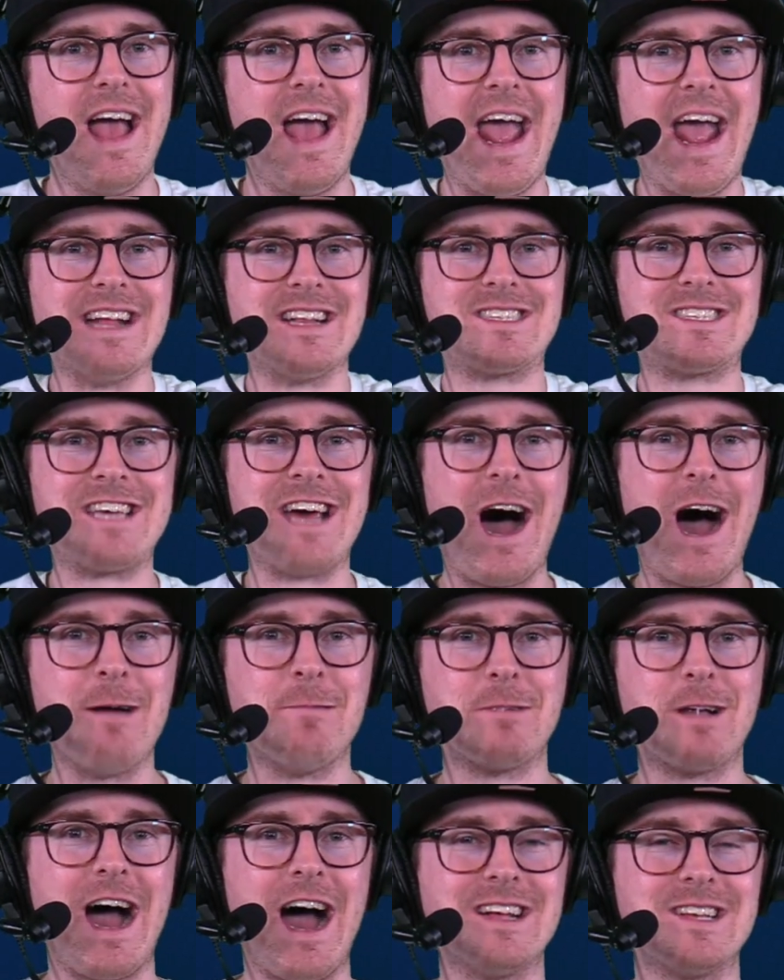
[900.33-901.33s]
It's time,
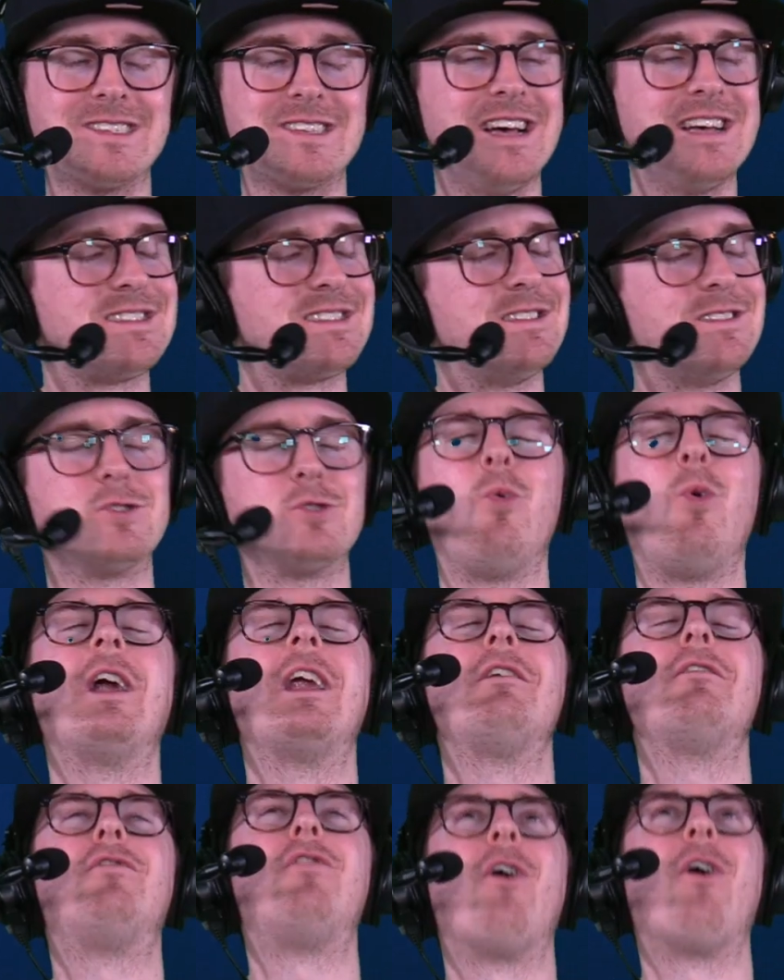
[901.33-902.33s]
guys. Less than
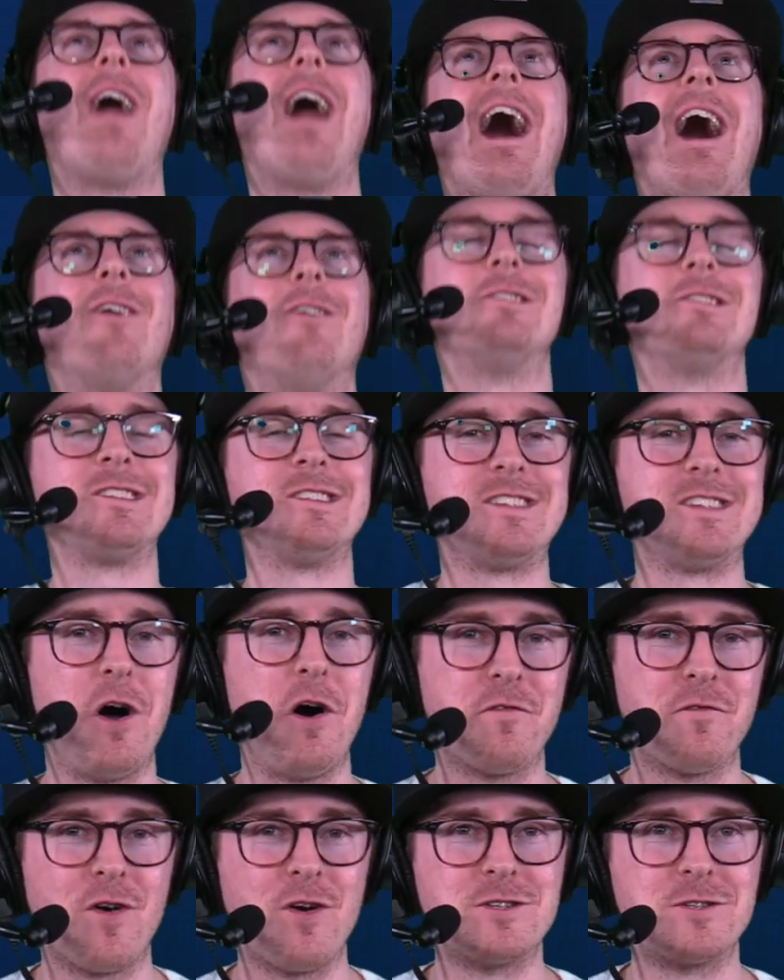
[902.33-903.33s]
24 hours until
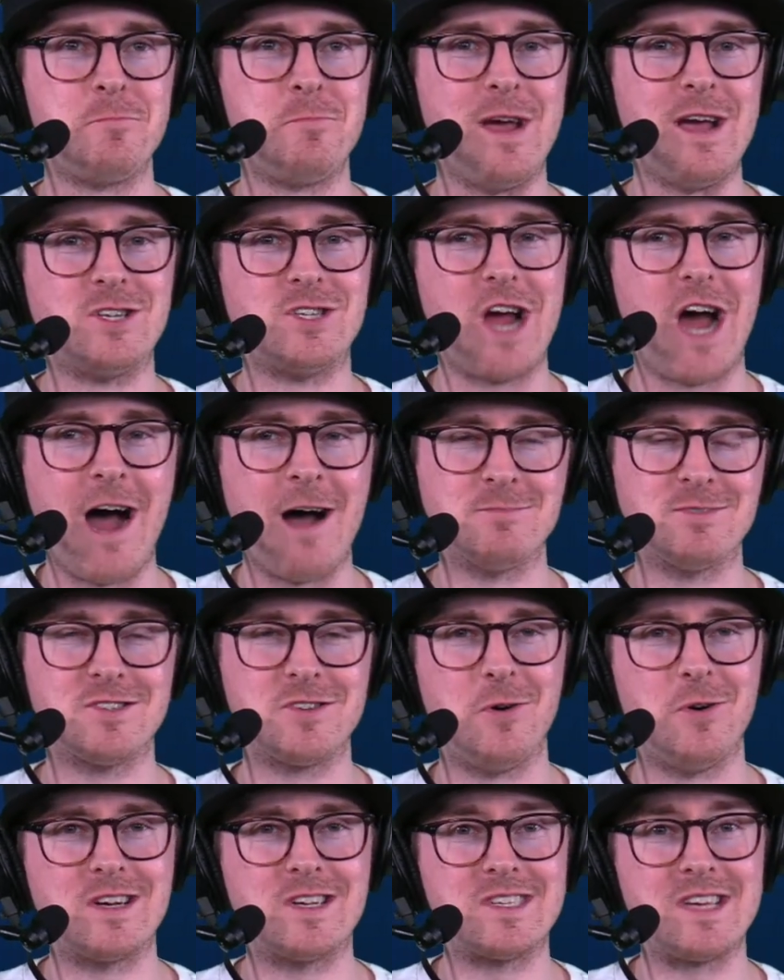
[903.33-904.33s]
first pitch. I'm
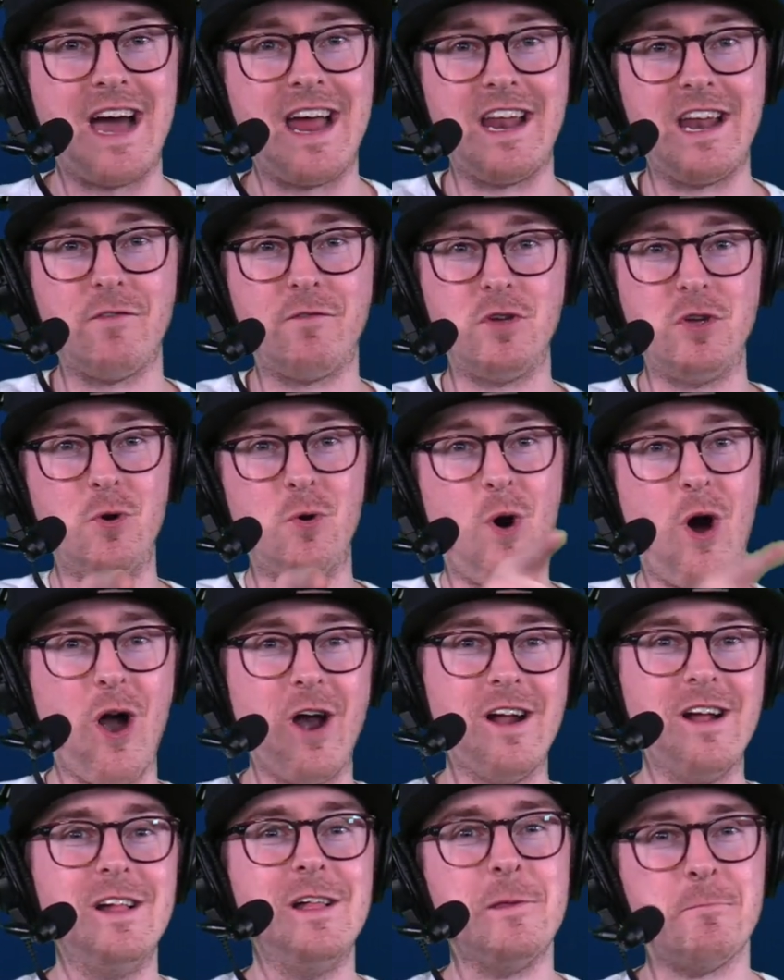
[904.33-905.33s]
so excited. If you are,
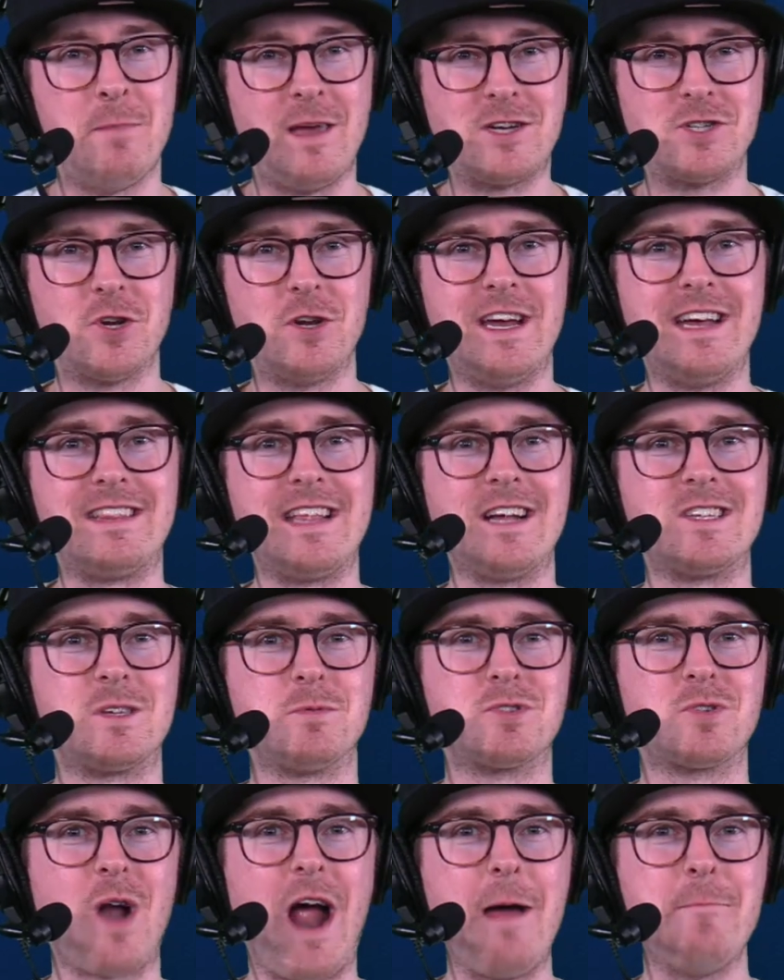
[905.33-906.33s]
make sure you hit that
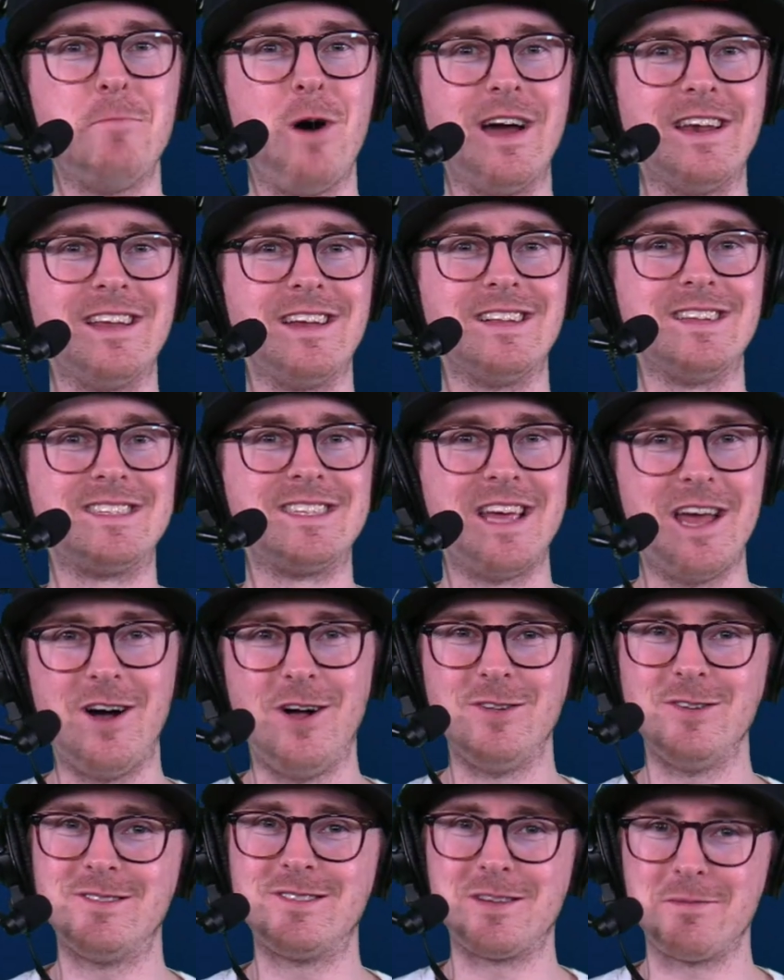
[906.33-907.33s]
subscribe button. And
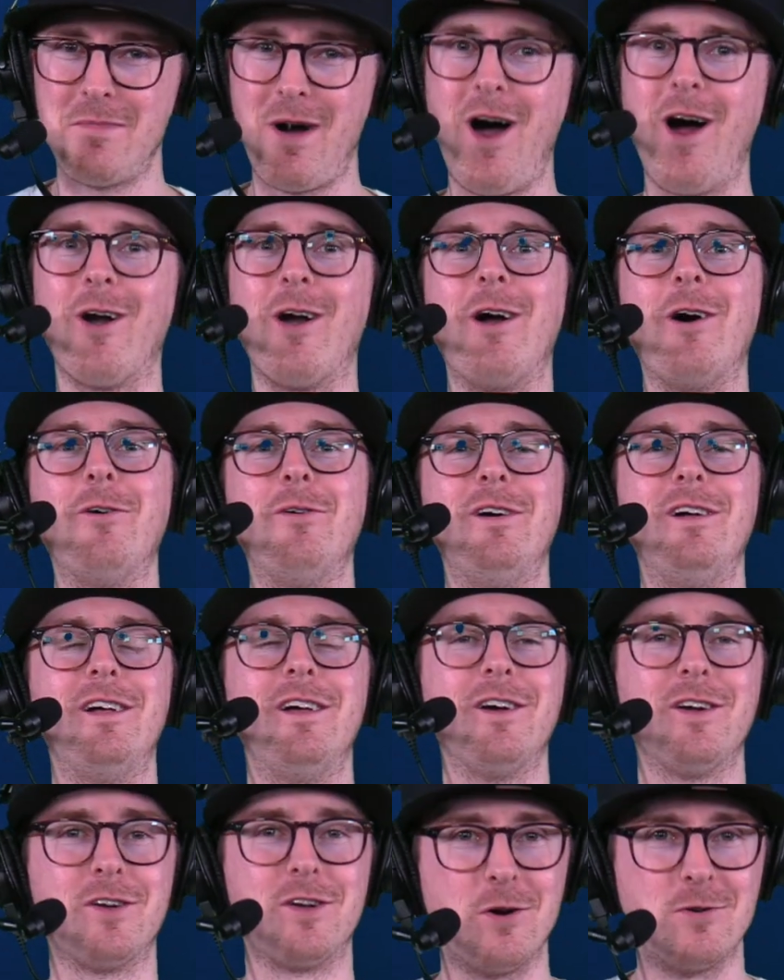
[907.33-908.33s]
until tomorrow,
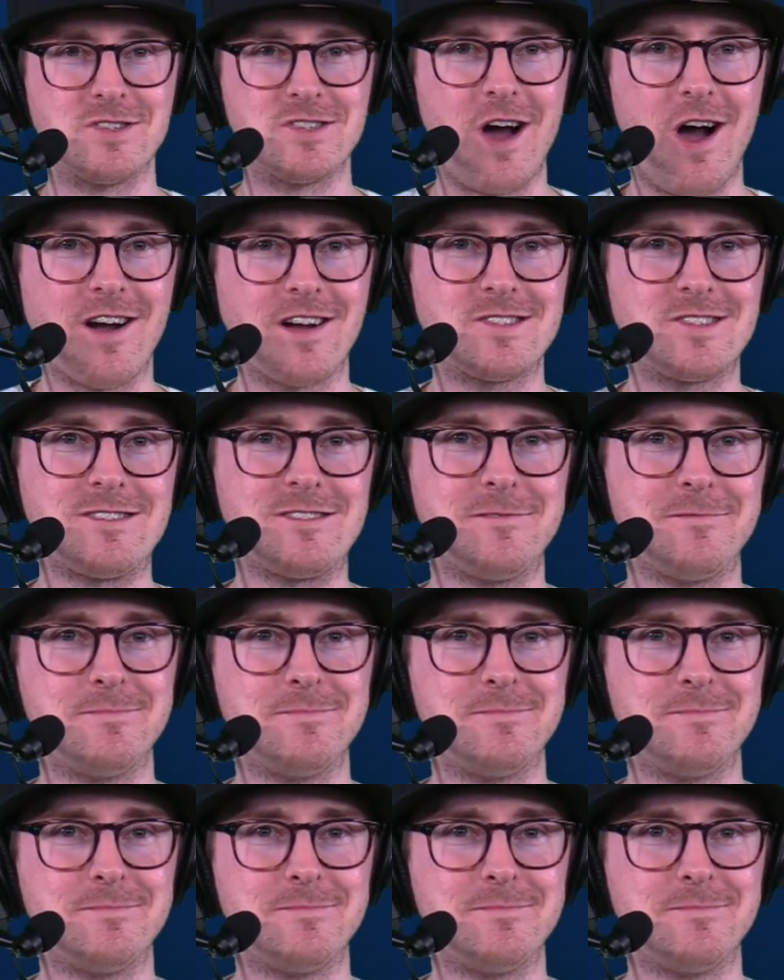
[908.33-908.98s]
go Sox.